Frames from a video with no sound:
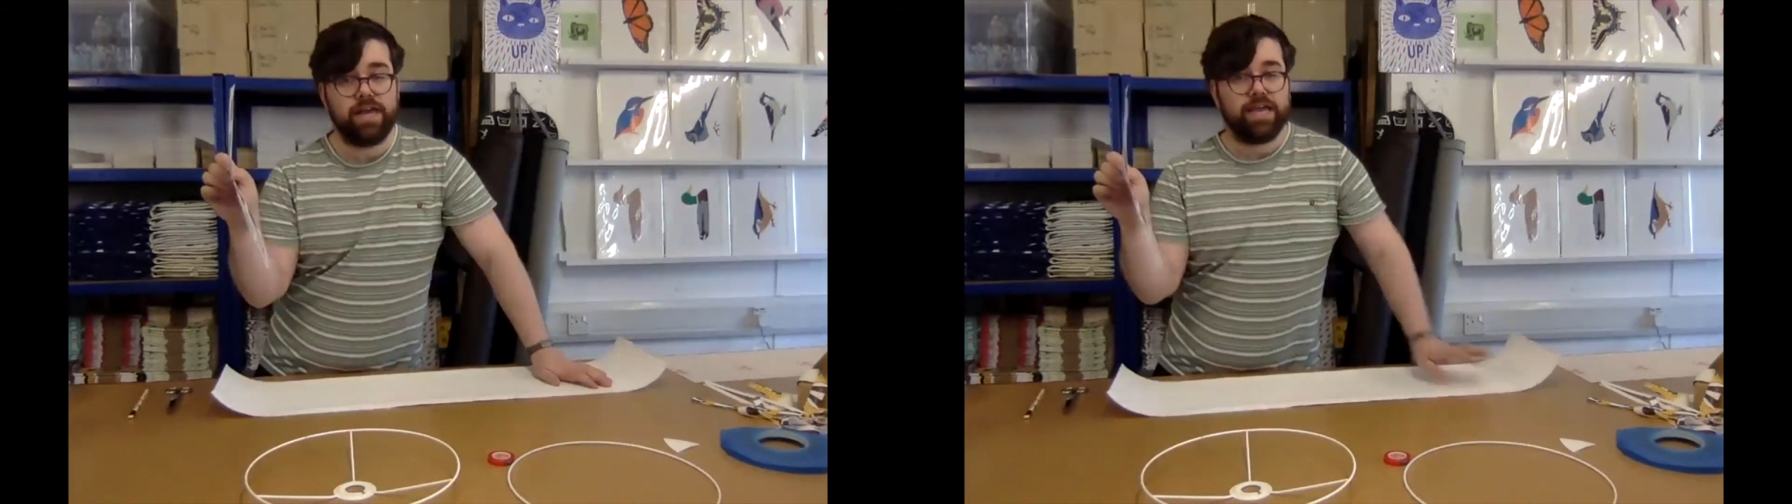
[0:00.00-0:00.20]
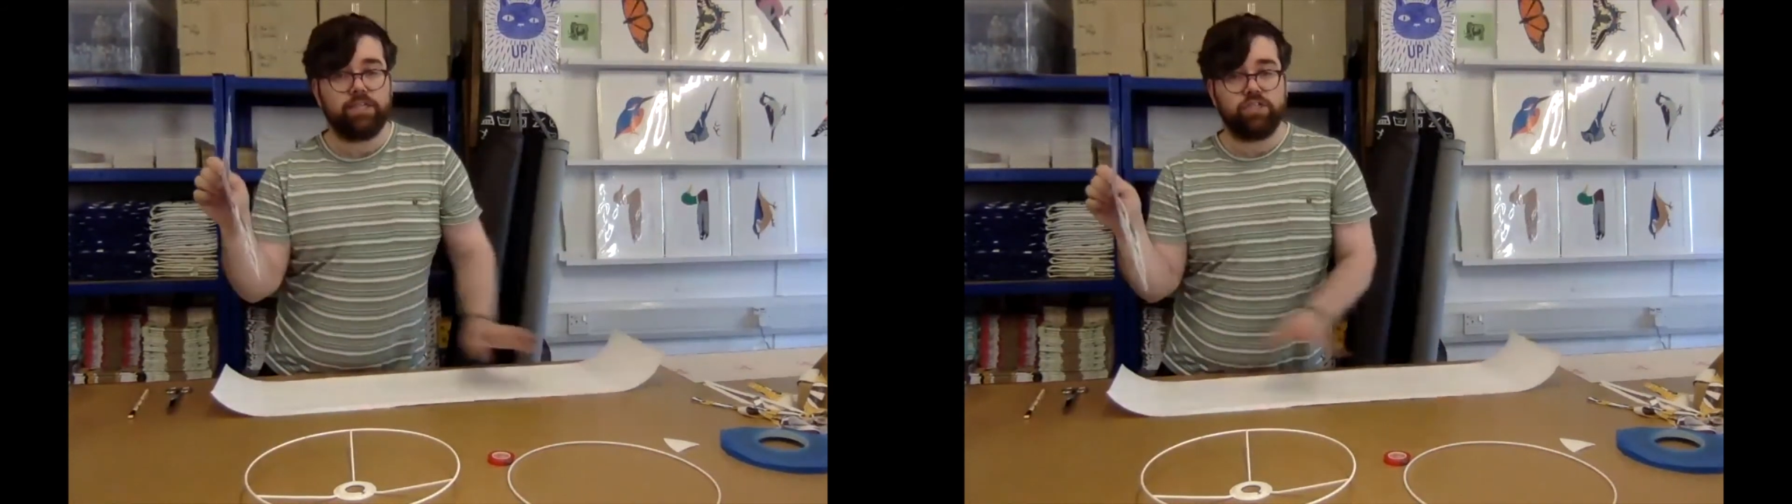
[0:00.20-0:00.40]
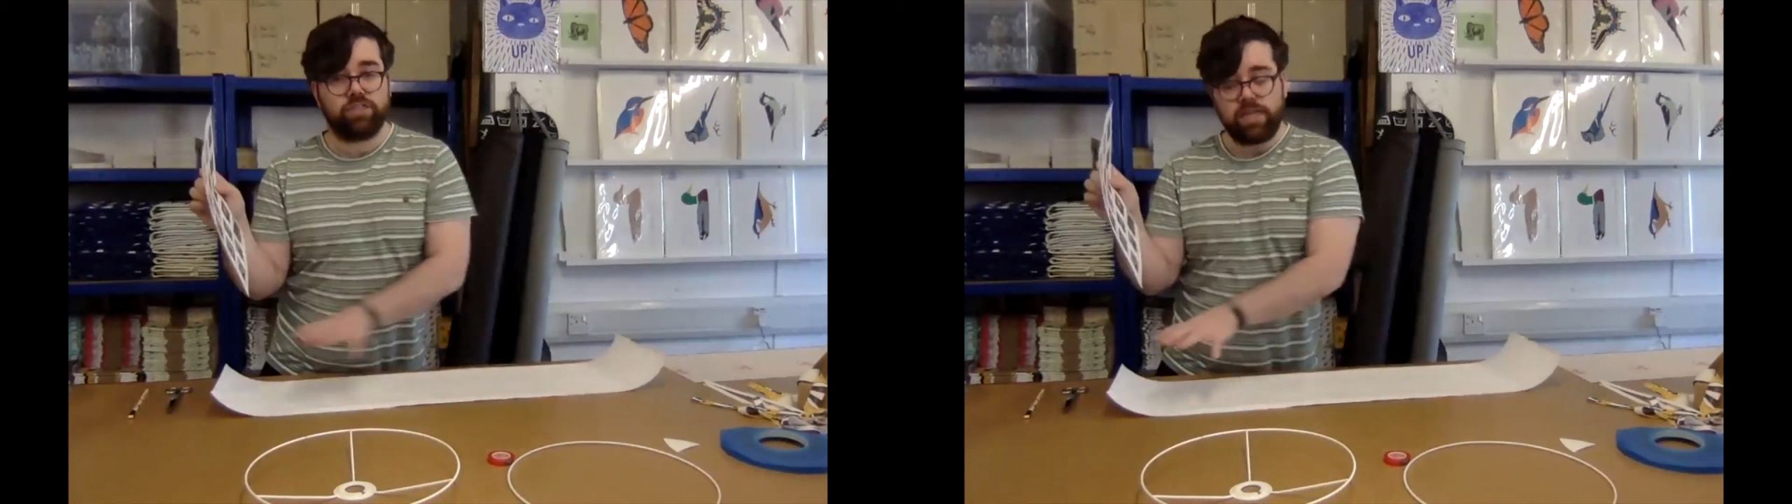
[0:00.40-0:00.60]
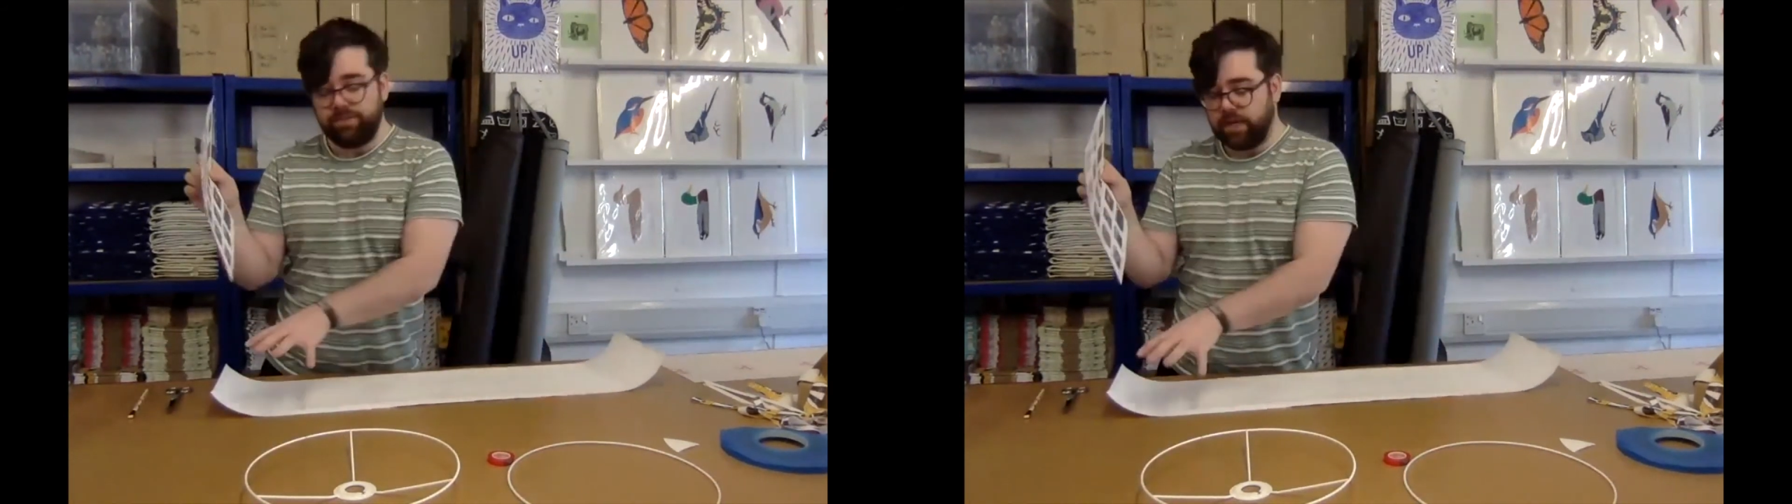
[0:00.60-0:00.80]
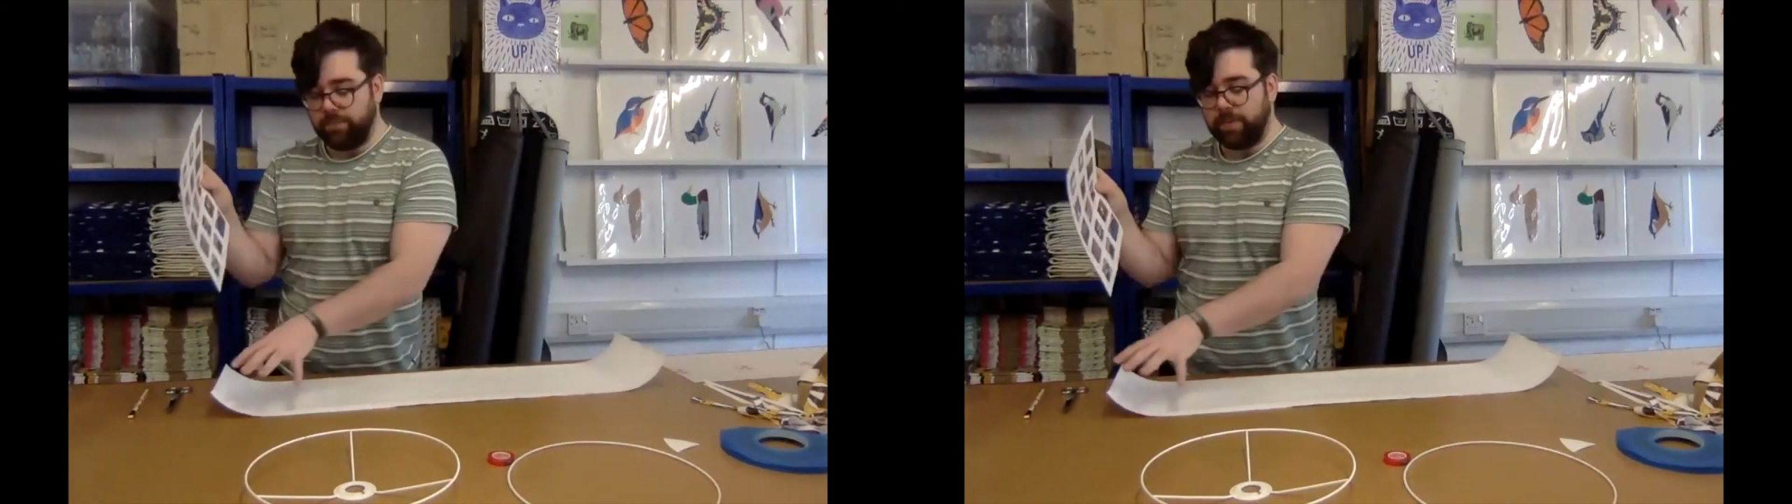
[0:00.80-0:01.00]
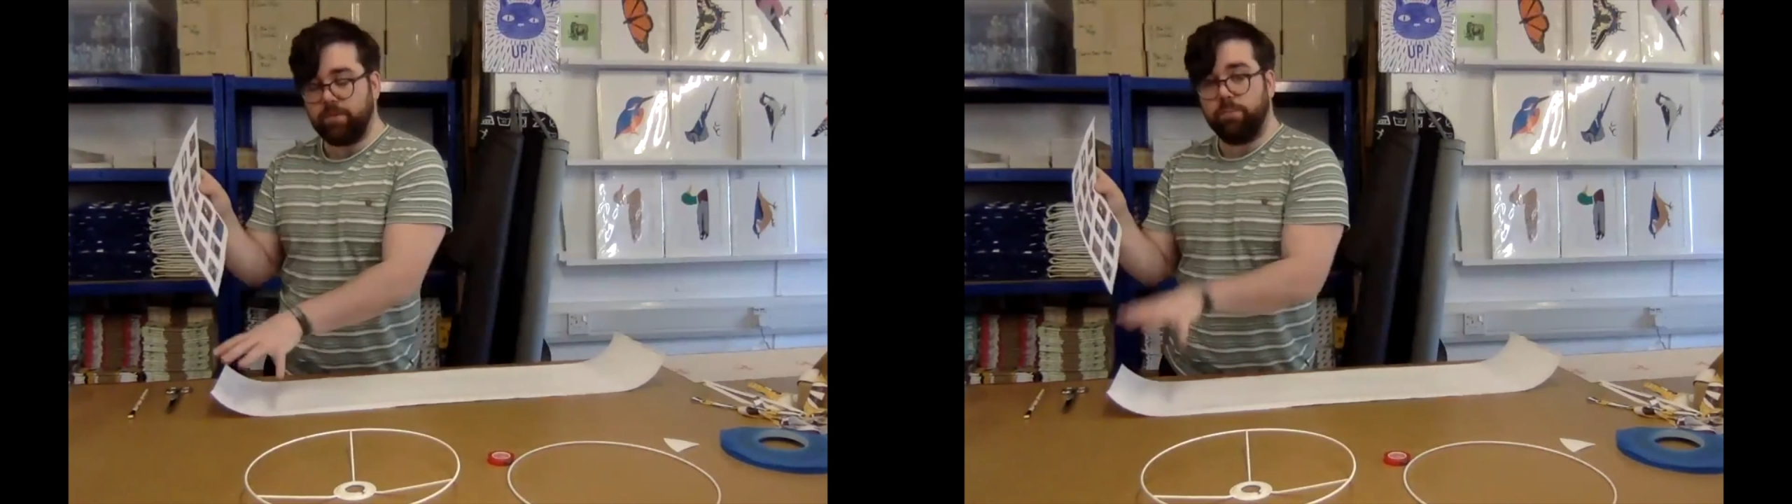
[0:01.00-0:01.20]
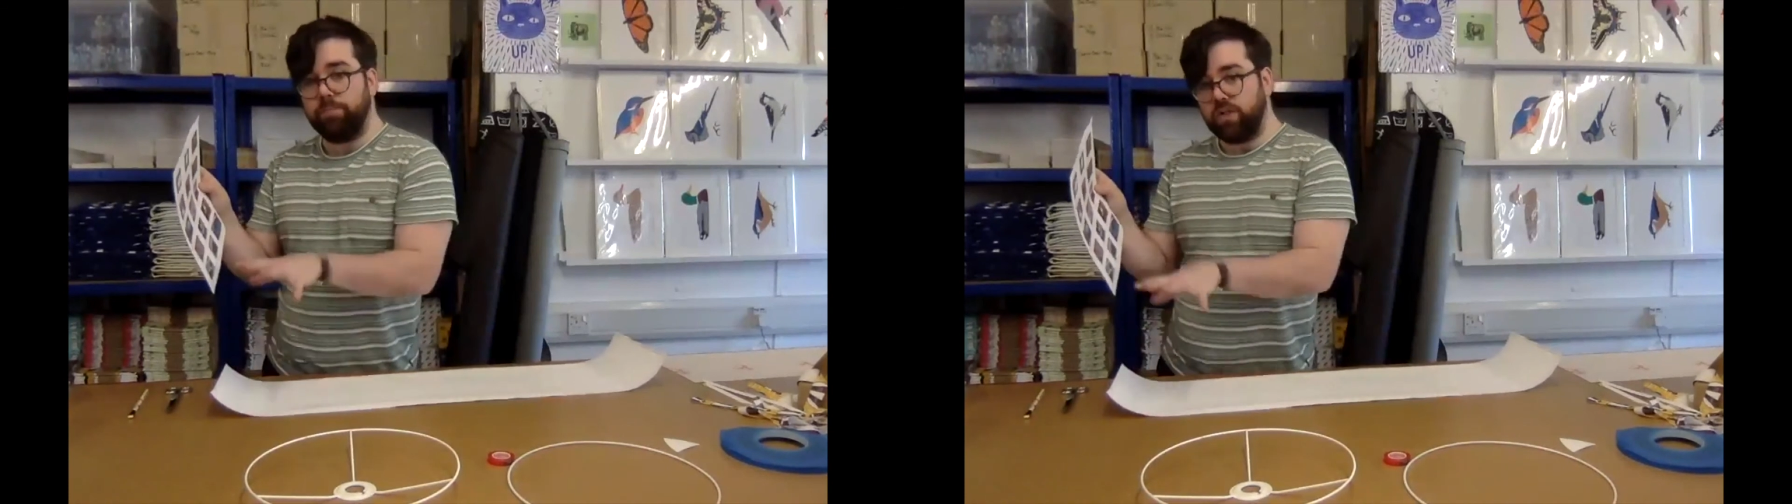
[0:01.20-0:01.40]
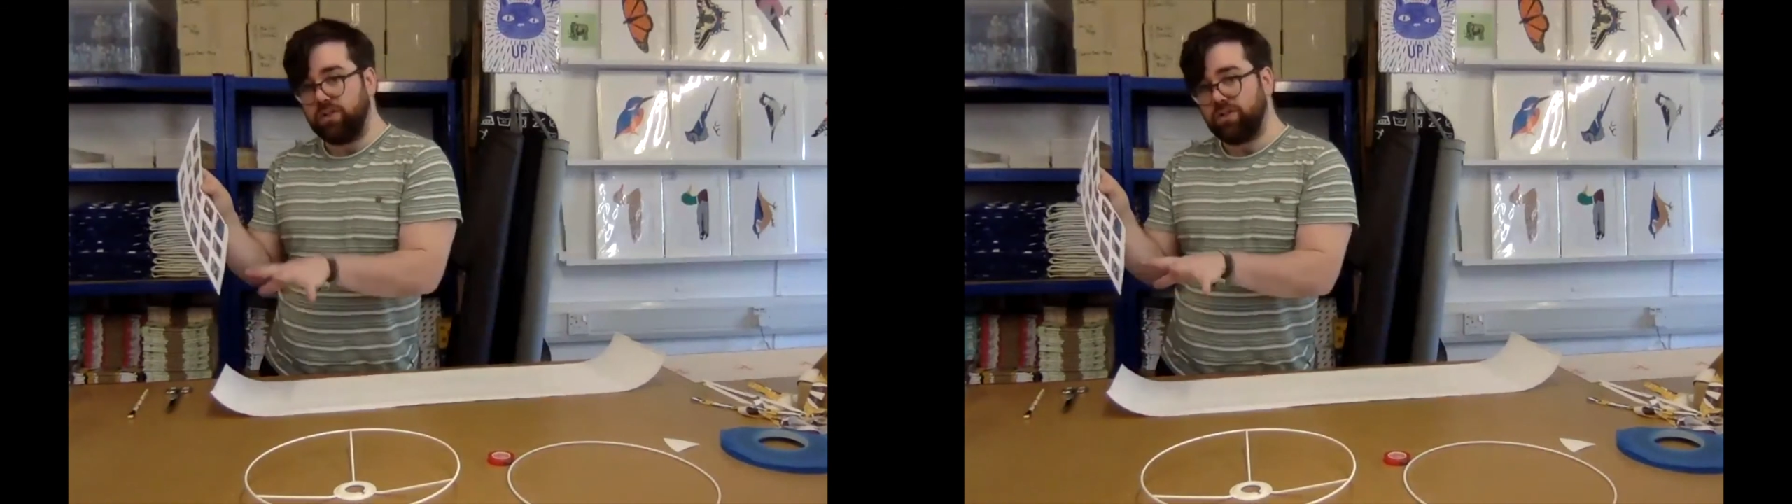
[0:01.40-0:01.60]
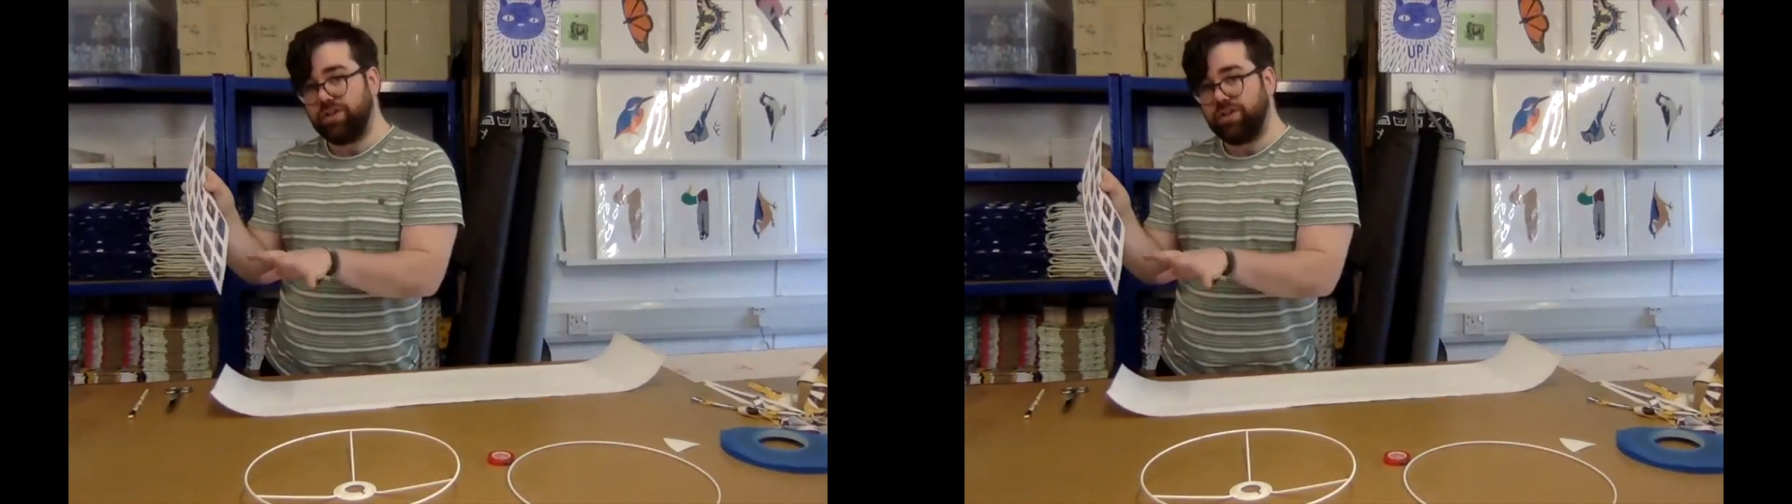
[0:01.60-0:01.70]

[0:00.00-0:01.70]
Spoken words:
it does leave a little bit more bulk.